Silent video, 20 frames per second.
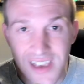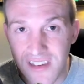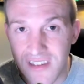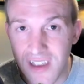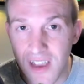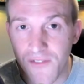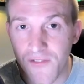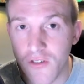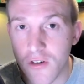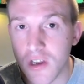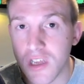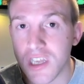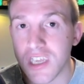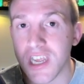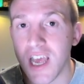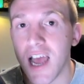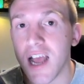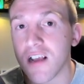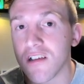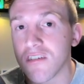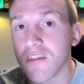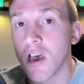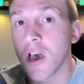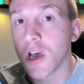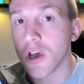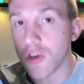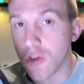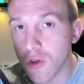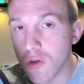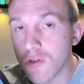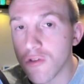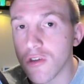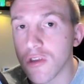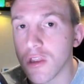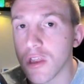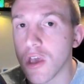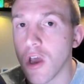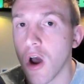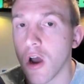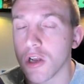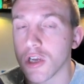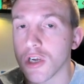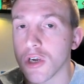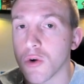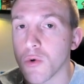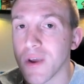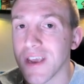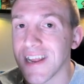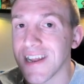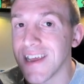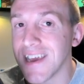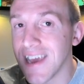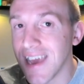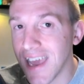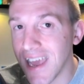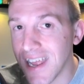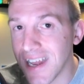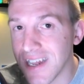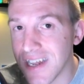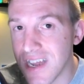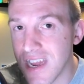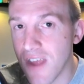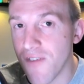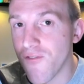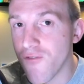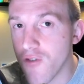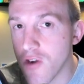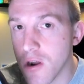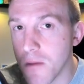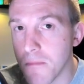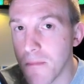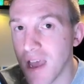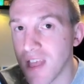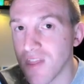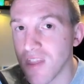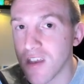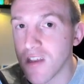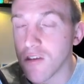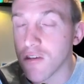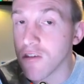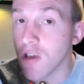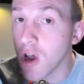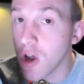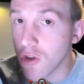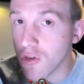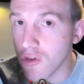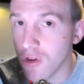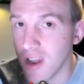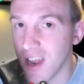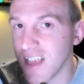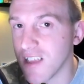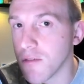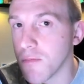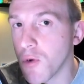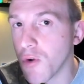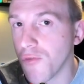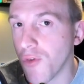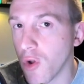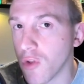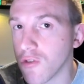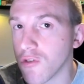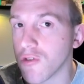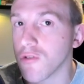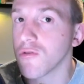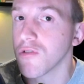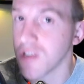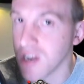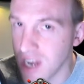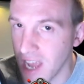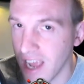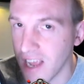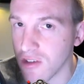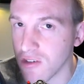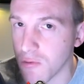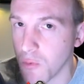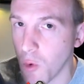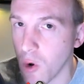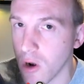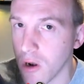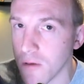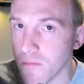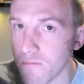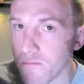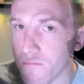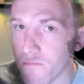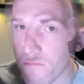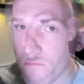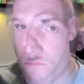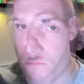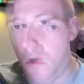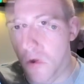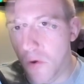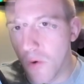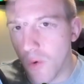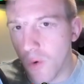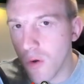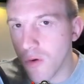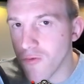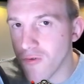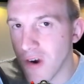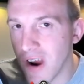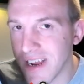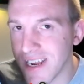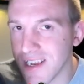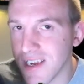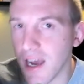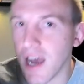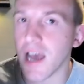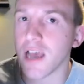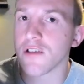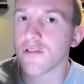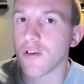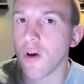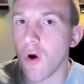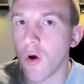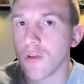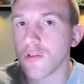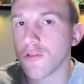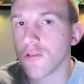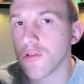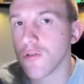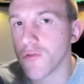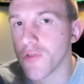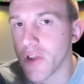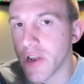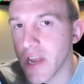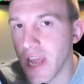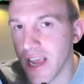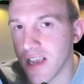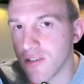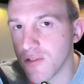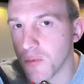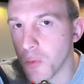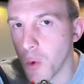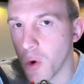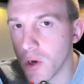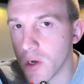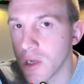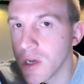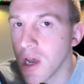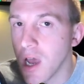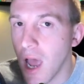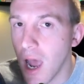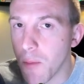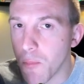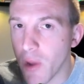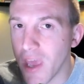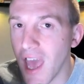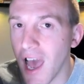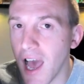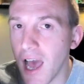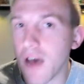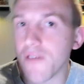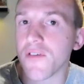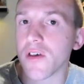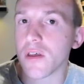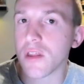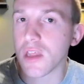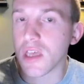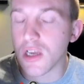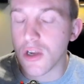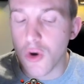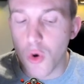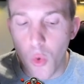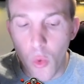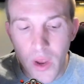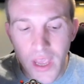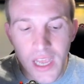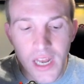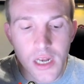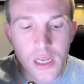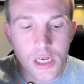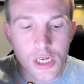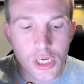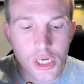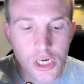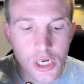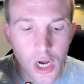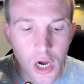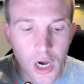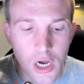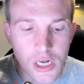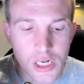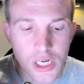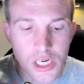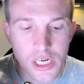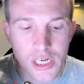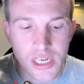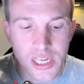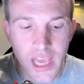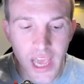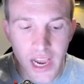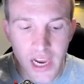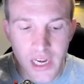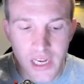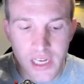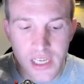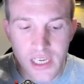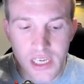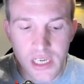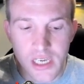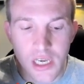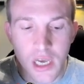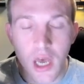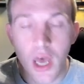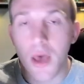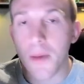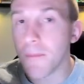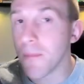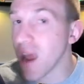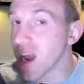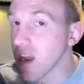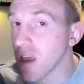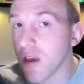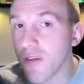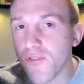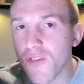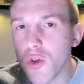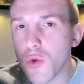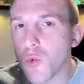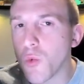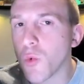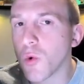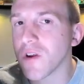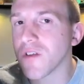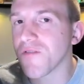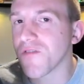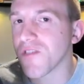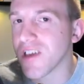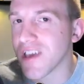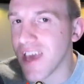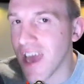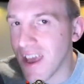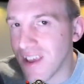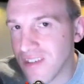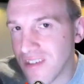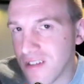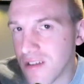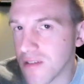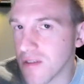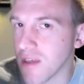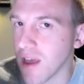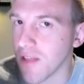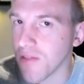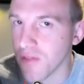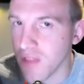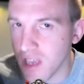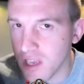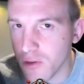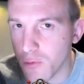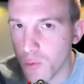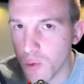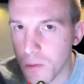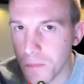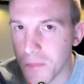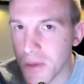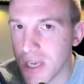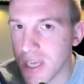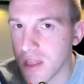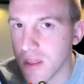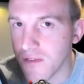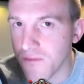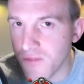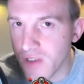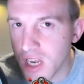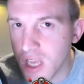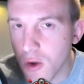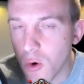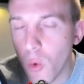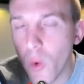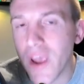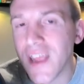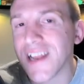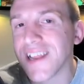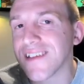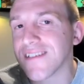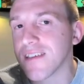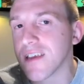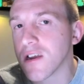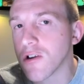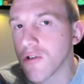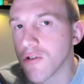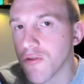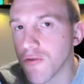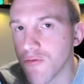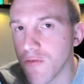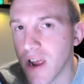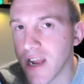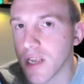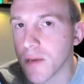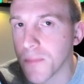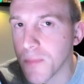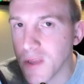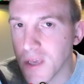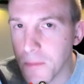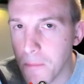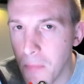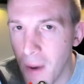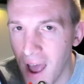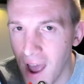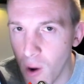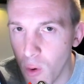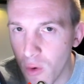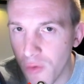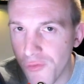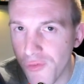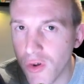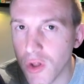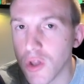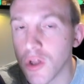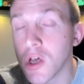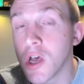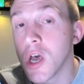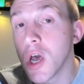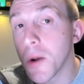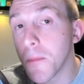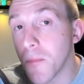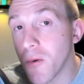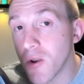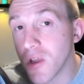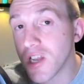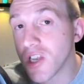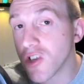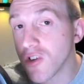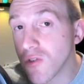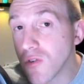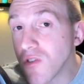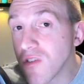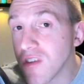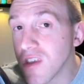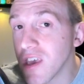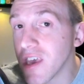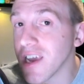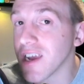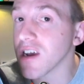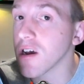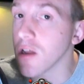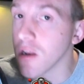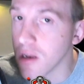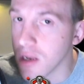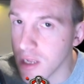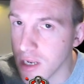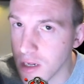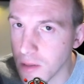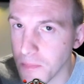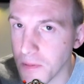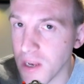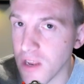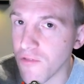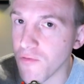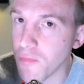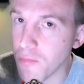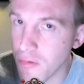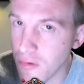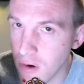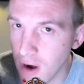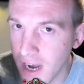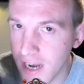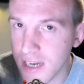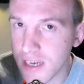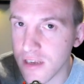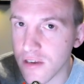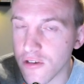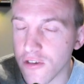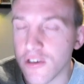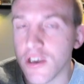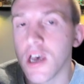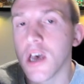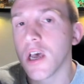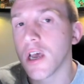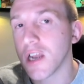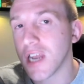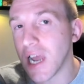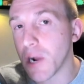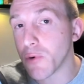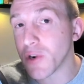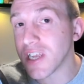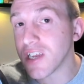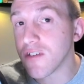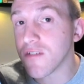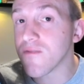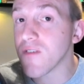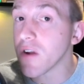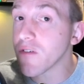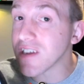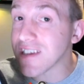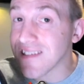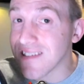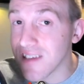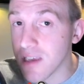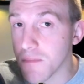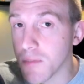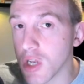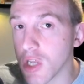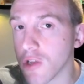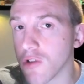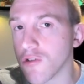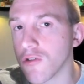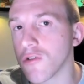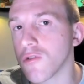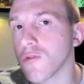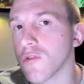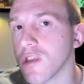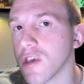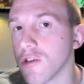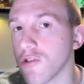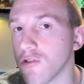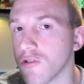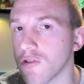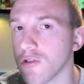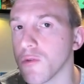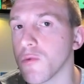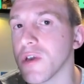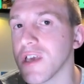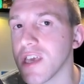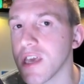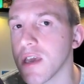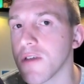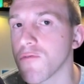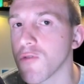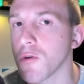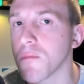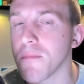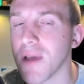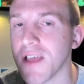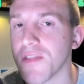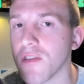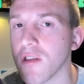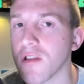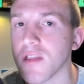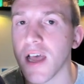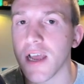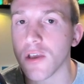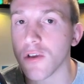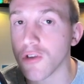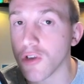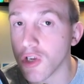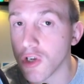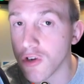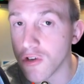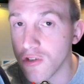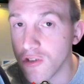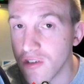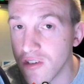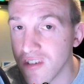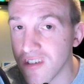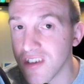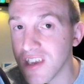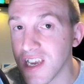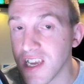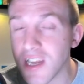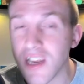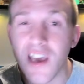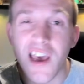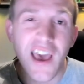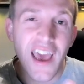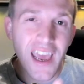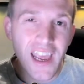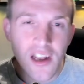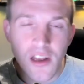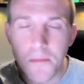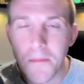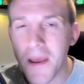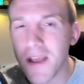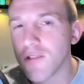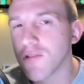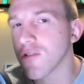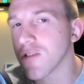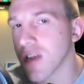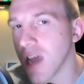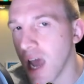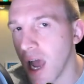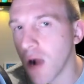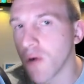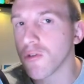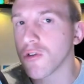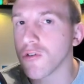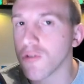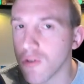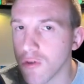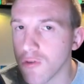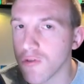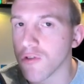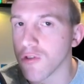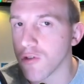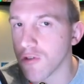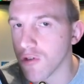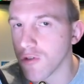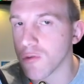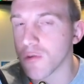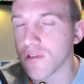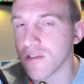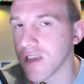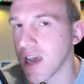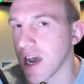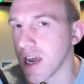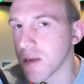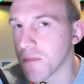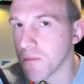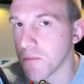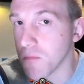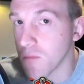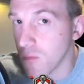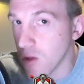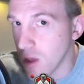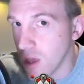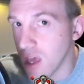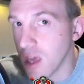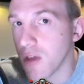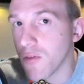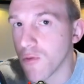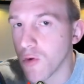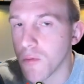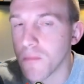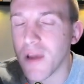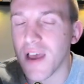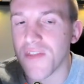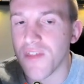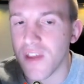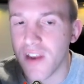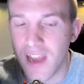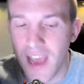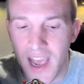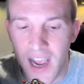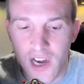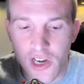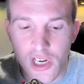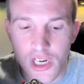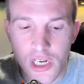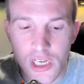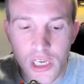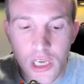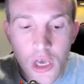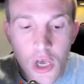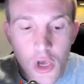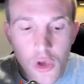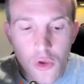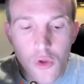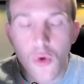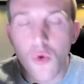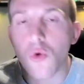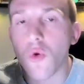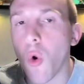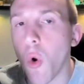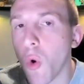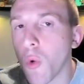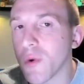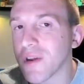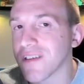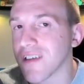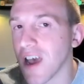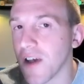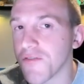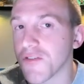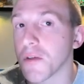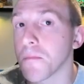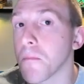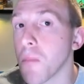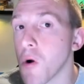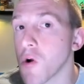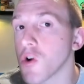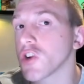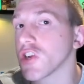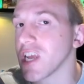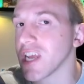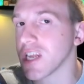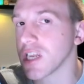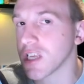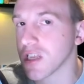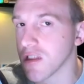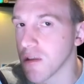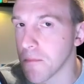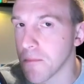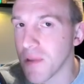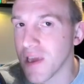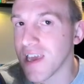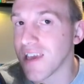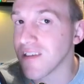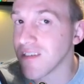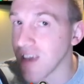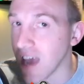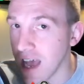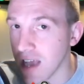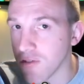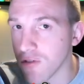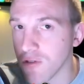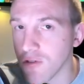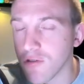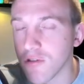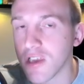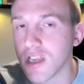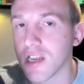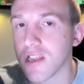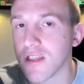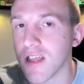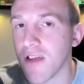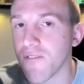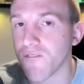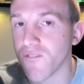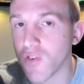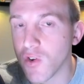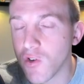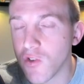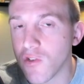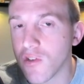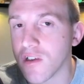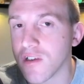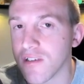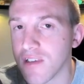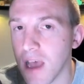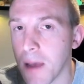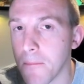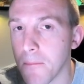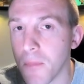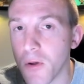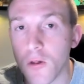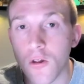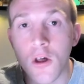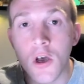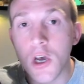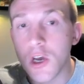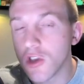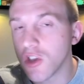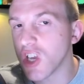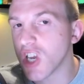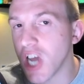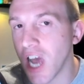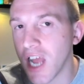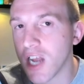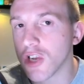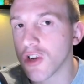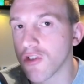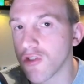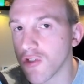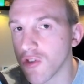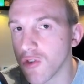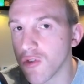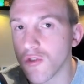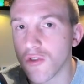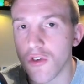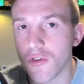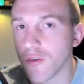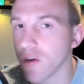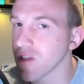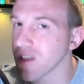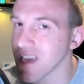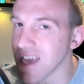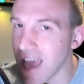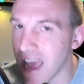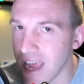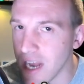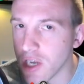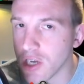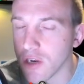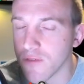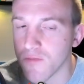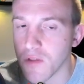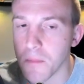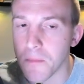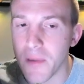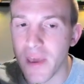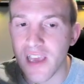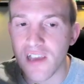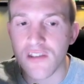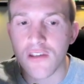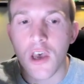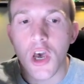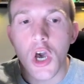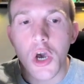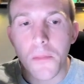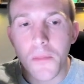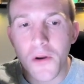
six different attacks using the Archer Queen in different methods. So let's move on to the next one. Alright guys, on to the next one, and we have the Queen Charge technique. Many of you would have guessed that this would be in the video. It is incredibly powerful, but it does take a little bit of practice. Now, it is very similar to the Sui Hero method that you just seen. It depends on how you use the Suicide Hero method. Actually, you don't always have to push into the base as you've seen in that first example. You can just use her on the edge of the base,